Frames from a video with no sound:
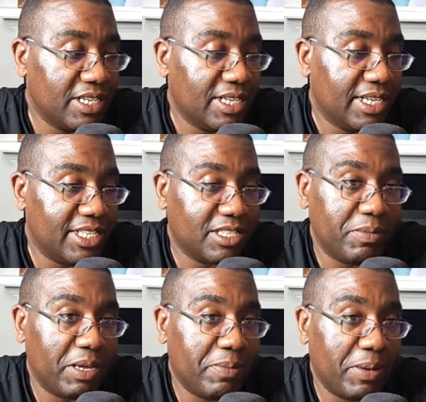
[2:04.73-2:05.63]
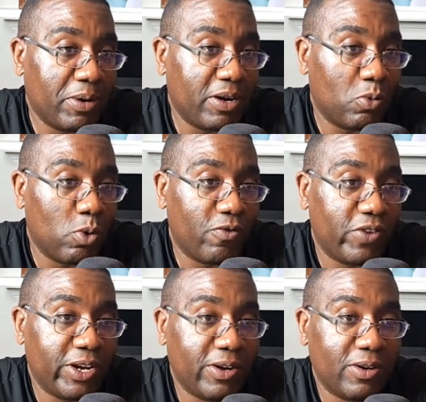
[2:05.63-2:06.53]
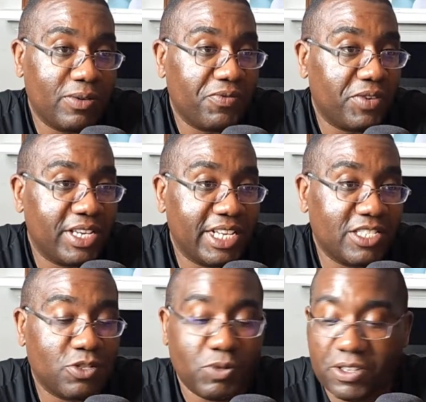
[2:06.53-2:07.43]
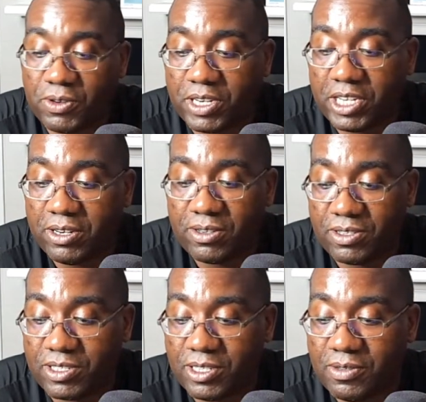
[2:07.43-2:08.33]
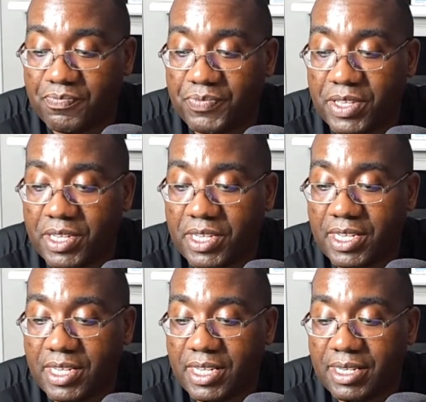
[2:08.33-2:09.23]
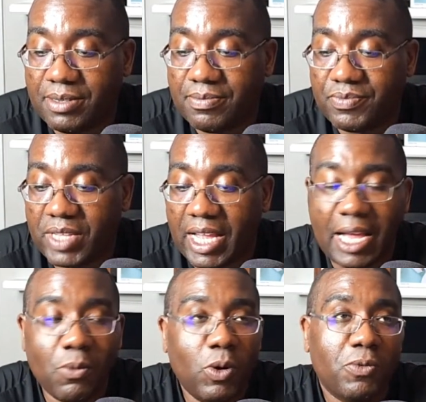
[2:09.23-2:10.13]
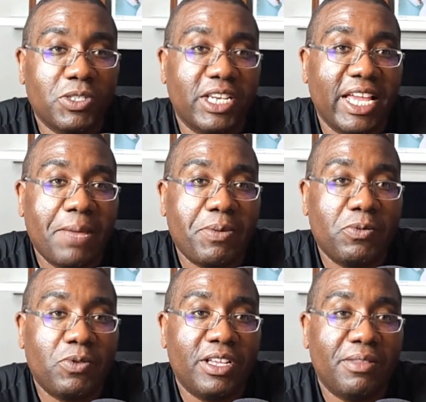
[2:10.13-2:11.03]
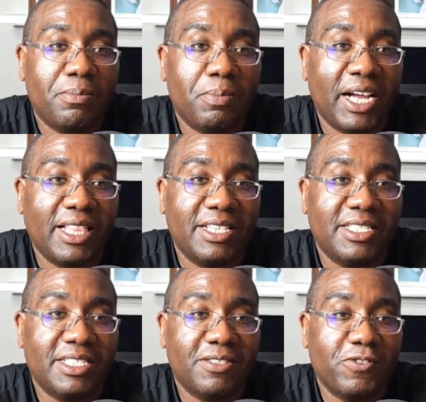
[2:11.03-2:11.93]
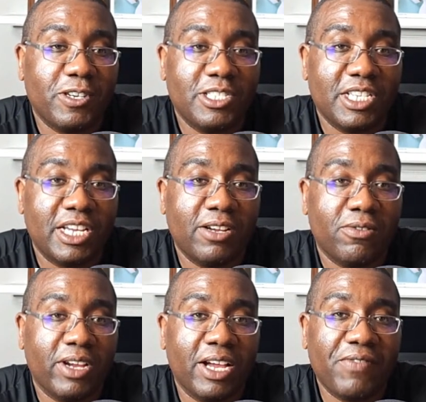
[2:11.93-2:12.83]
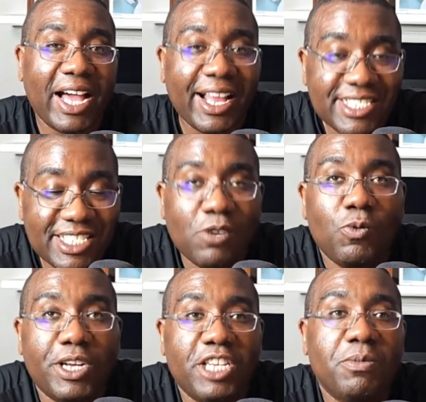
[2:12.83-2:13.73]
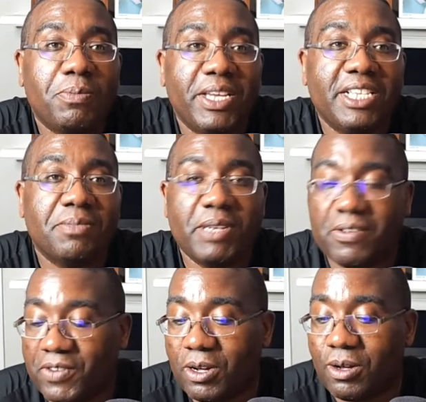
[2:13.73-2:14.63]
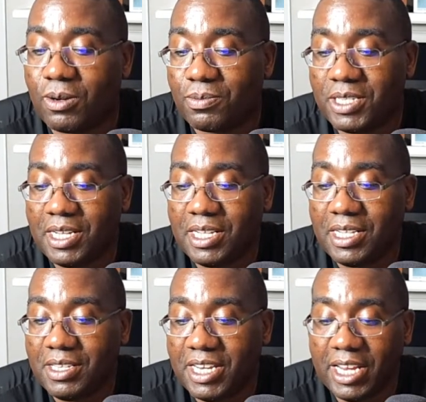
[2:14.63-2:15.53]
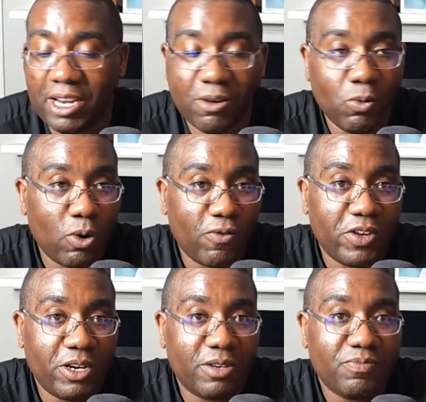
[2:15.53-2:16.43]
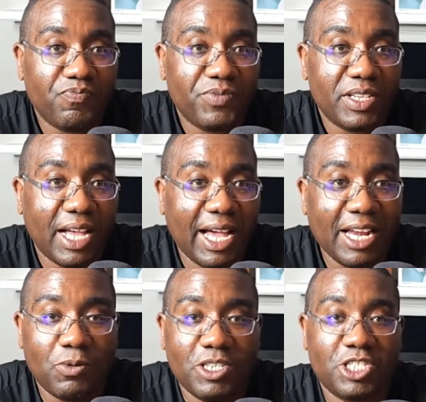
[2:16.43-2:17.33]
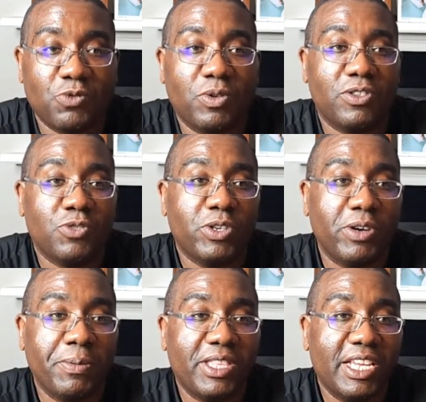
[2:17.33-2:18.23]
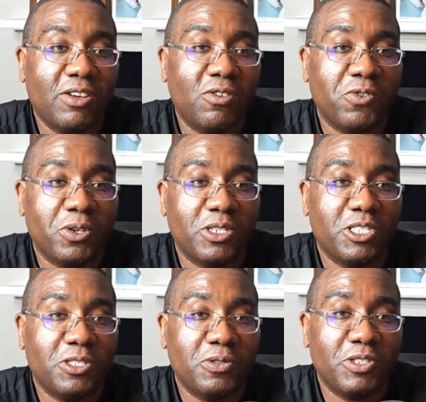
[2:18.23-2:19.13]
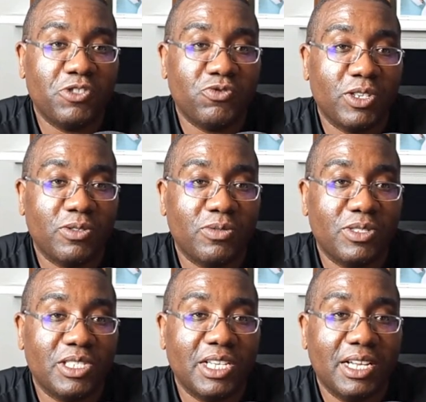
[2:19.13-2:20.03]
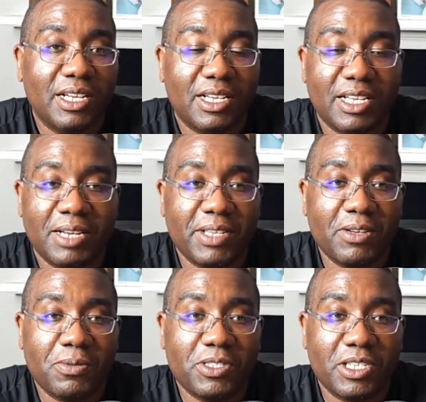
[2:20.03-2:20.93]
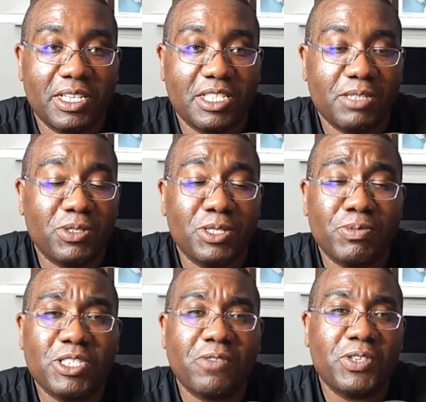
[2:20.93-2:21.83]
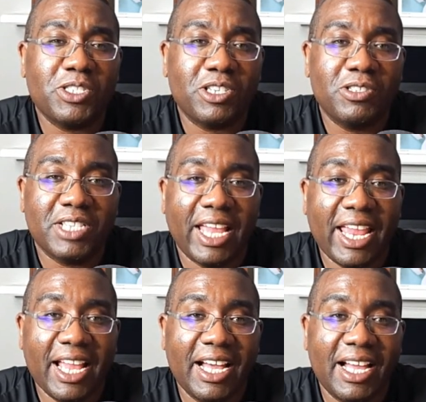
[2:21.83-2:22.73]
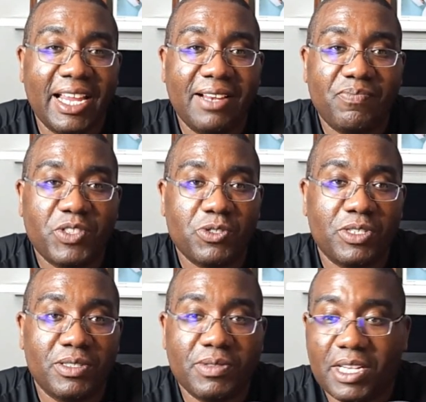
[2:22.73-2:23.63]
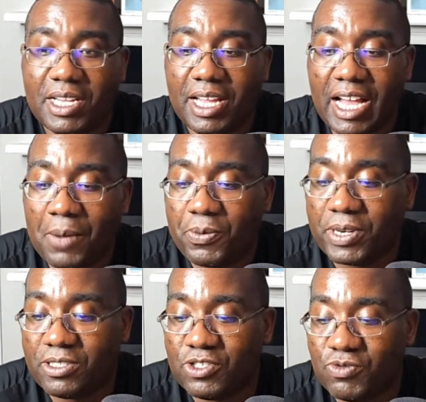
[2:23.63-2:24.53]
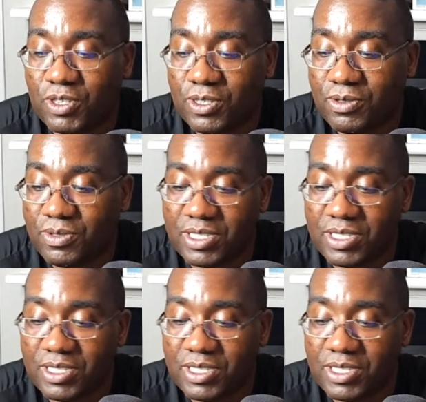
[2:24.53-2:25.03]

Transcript: It's going to be a big part of warfare for the next twenty or thirty years or so. Um, I wonder what's going to happen with pilots as far as aircraft. I still want human beings to be involved in air warfare. I don't want to just surrender everything over to the drones, everything over to, especially if we start using AI to sort of operate those drones.